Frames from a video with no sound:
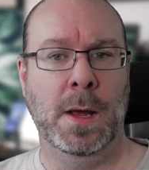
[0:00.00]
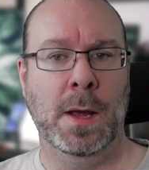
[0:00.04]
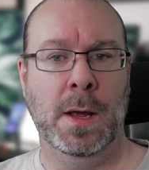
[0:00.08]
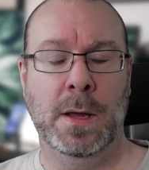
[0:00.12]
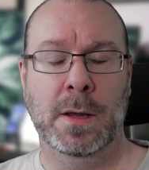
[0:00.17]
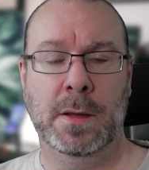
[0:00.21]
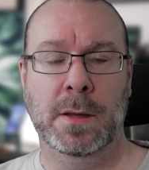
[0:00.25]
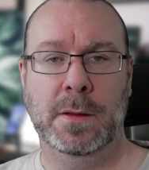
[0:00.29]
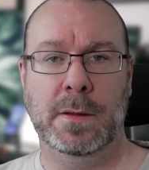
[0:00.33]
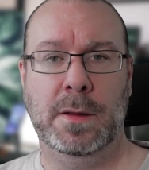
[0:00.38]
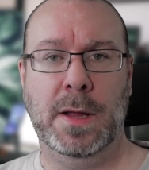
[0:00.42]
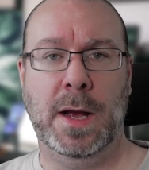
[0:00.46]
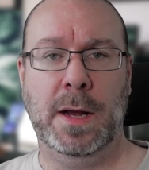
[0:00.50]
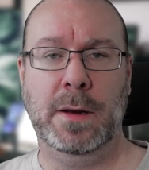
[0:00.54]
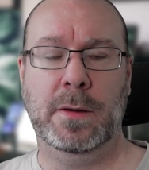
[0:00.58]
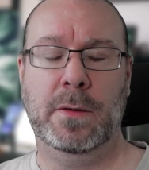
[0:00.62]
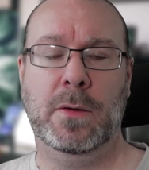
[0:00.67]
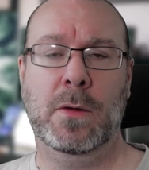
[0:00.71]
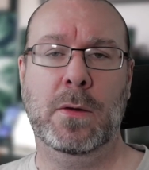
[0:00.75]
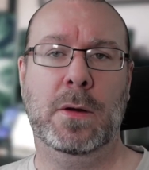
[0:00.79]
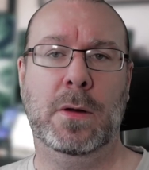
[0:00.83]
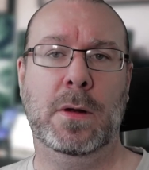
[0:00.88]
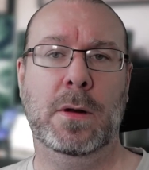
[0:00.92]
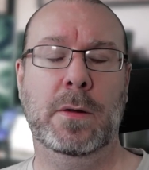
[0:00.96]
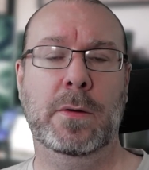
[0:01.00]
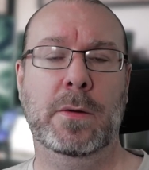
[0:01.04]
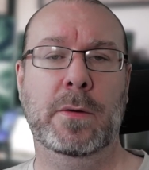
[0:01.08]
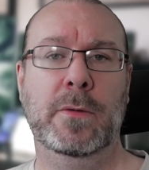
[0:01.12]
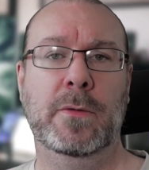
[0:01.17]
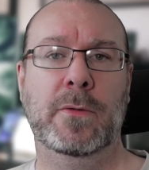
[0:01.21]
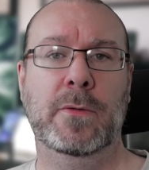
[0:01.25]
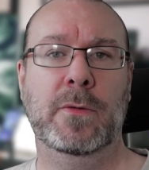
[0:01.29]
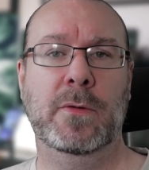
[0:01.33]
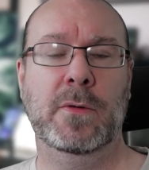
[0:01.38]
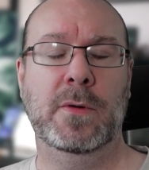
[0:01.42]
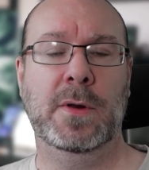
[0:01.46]
That concludes
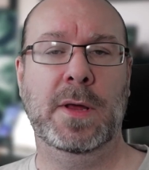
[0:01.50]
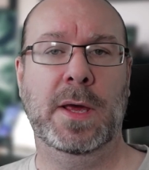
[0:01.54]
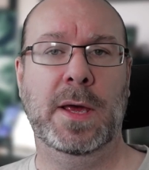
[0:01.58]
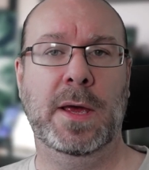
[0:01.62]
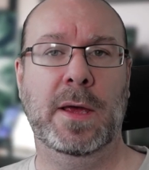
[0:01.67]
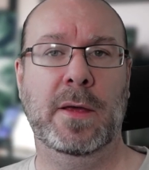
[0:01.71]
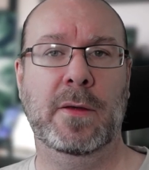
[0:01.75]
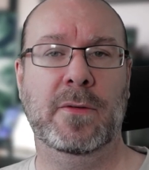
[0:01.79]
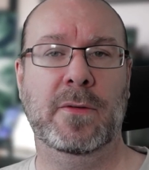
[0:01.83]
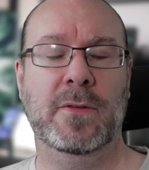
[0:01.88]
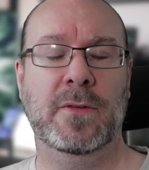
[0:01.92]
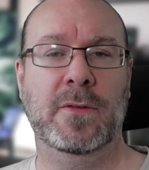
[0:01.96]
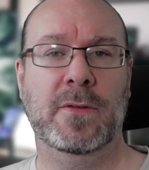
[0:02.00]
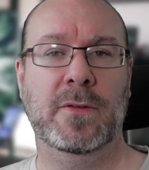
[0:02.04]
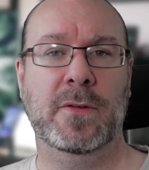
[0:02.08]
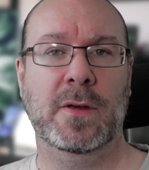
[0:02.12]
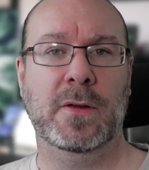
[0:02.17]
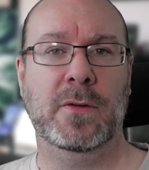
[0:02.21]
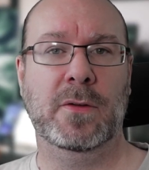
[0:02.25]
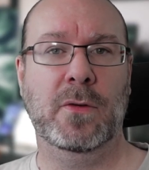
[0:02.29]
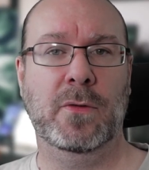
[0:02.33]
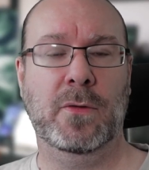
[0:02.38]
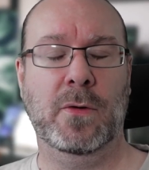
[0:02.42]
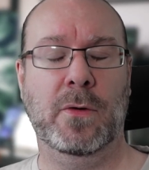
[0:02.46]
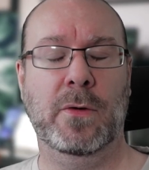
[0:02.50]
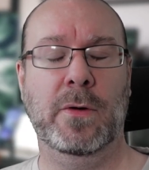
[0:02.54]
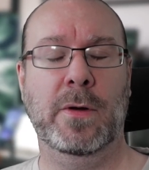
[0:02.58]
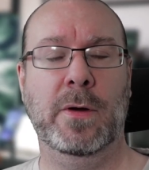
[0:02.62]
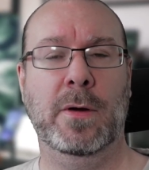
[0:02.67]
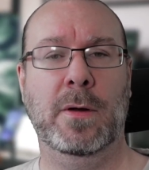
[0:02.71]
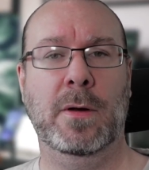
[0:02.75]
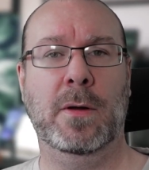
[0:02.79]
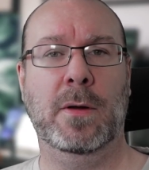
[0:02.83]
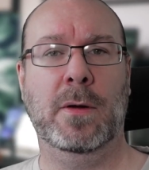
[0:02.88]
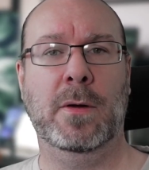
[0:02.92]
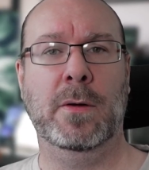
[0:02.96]
today's tutorial
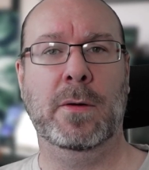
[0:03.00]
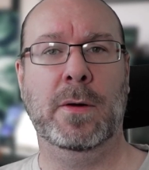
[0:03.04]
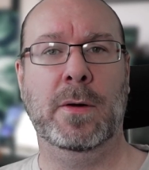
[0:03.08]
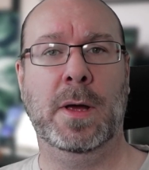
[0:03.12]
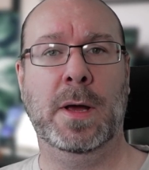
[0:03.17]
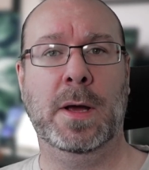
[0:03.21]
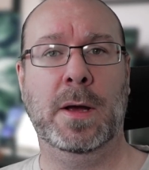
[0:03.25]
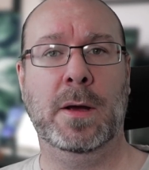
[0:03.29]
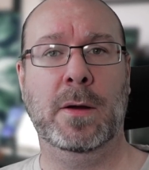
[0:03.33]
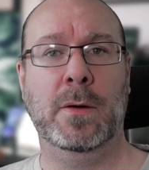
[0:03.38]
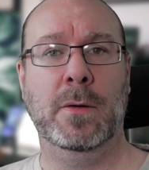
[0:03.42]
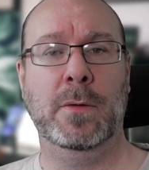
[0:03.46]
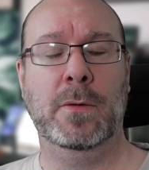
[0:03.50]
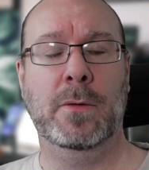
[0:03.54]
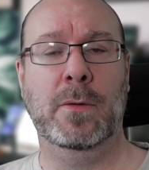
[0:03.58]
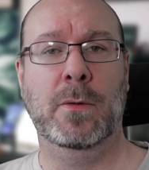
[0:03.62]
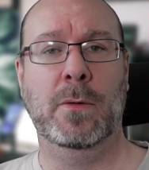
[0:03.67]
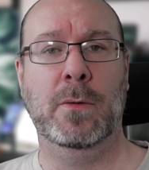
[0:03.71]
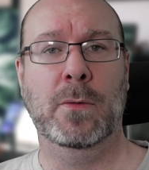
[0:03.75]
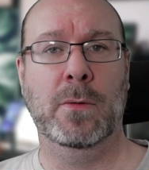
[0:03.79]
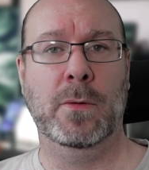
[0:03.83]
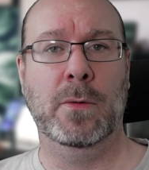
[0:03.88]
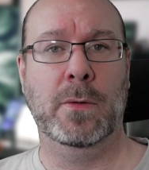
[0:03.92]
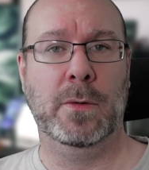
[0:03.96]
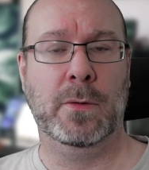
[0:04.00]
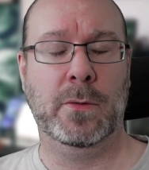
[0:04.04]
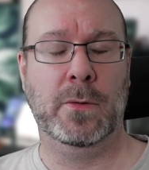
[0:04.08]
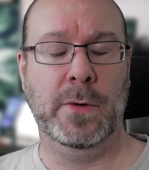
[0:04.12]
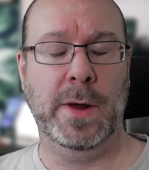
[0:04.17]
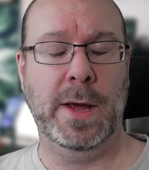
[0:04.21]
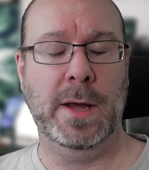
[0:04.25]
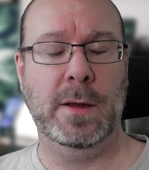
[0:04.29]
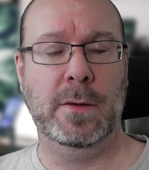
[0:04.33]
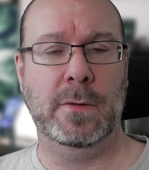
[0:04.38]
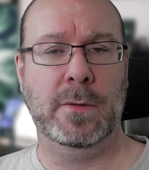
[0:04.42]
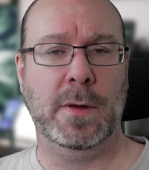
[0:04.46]
on how to
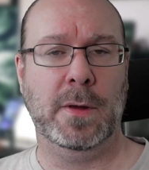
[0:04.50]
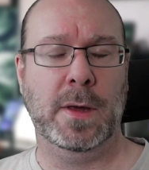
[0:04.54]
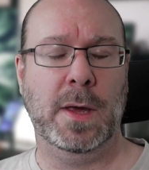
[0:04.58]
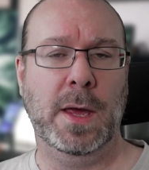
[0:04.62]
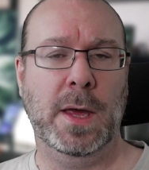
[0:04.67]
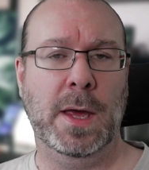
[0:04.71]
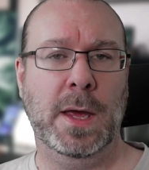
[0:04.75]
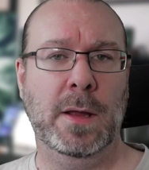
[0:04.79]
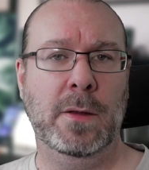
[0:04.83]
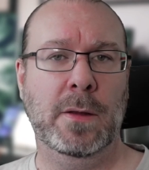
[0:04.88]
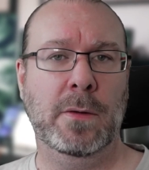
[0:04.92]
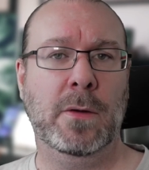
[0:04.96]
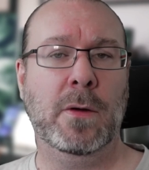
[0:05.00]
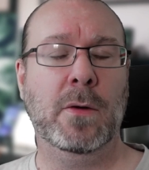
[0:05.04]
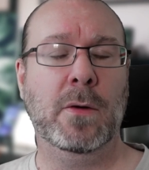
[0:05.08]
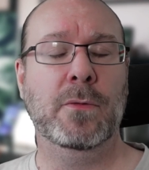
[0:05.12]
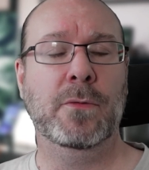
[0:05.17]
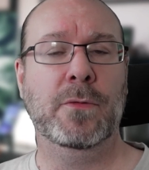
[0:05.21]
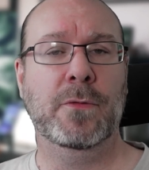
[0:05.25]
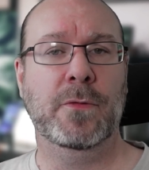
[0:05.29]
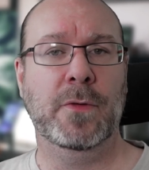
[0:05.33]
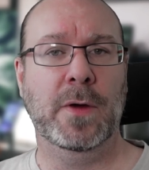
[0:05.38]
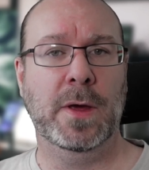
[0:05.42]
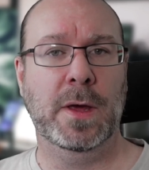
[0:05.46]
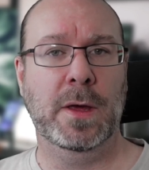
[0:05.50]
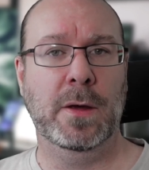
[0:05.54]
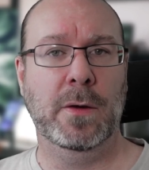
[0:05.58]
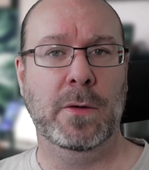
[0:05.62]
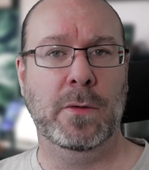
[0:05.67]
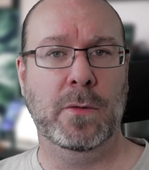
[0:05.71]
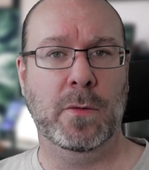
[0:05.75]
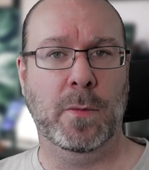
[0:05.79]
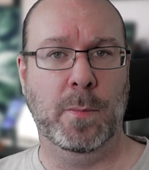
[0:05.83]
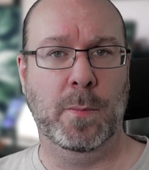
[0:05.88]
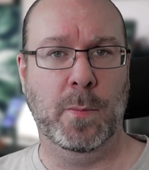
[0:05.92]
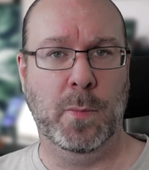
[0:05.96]
create and configure your
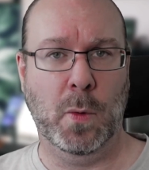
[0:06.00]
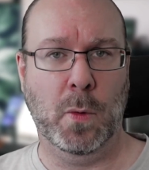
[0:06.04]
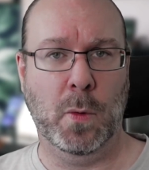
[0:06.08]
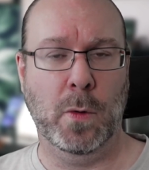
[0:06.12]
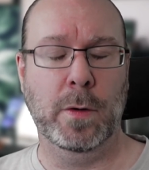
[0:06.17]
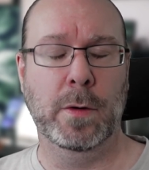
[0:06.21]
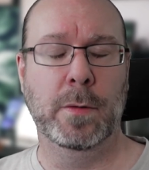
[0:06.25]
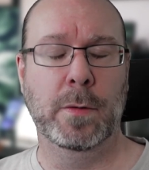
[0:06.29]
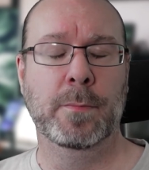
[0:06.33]
board.